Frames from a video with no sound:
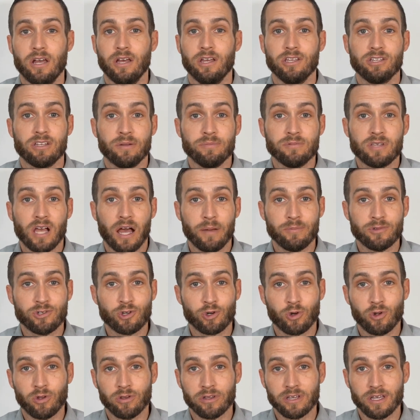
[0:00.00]
Sometimes
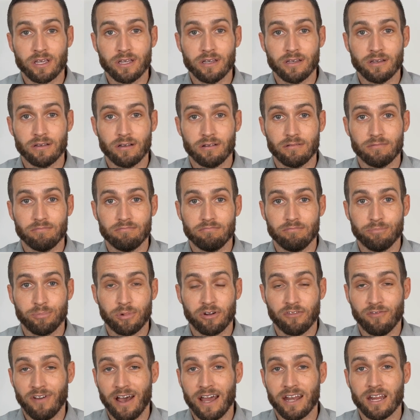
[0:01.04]
you're only
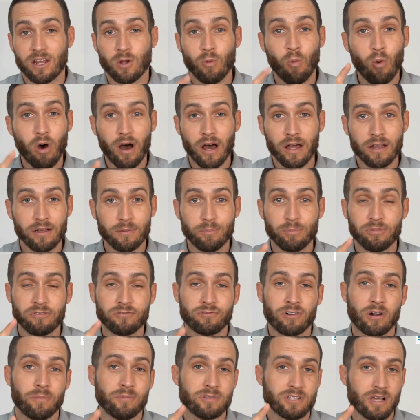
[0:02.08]
providing one
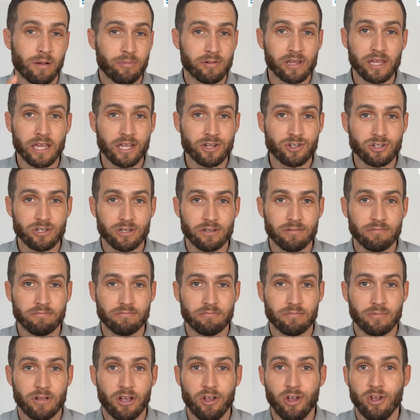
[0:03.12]
performance obligation,
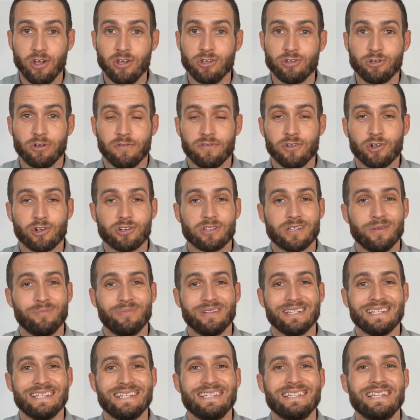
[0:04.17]
so if you're
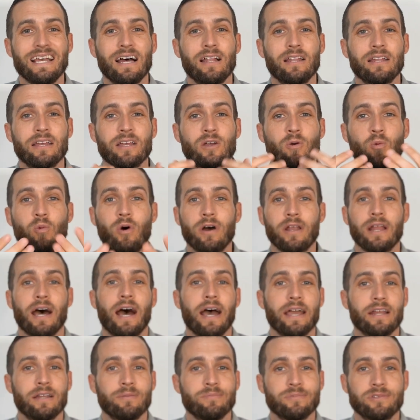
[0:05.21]
simply selling one
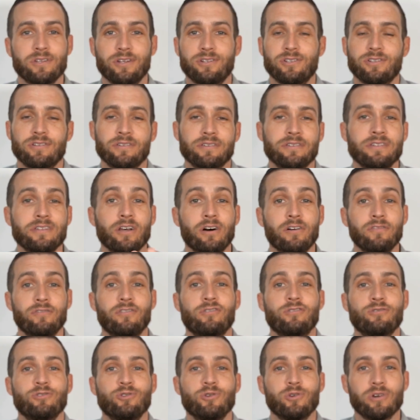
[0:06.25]
item, such as a cell
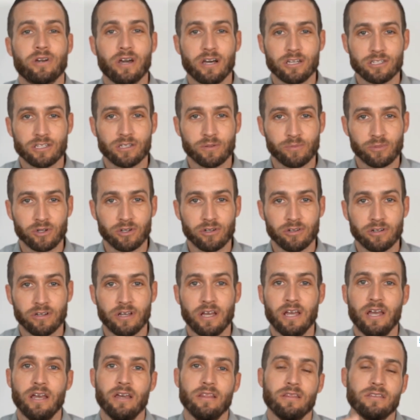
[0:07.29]
phone, to a customer,
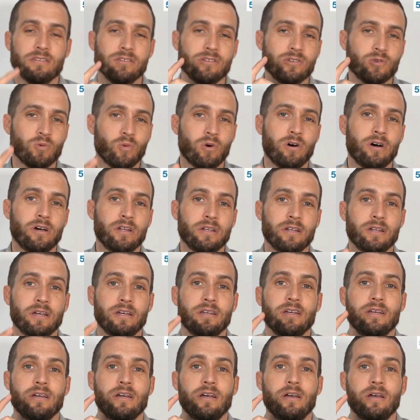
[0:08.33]
this is one
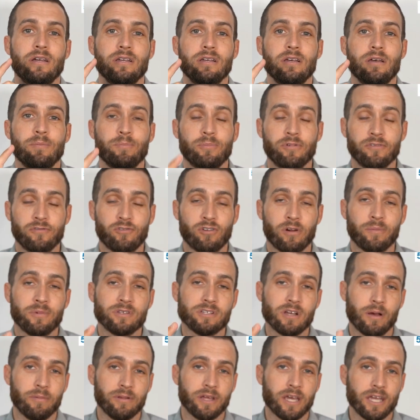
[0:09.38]

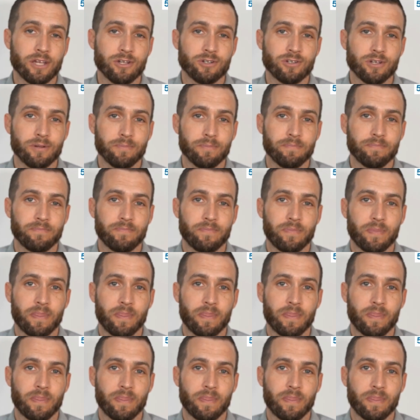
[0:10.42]
performance obligation.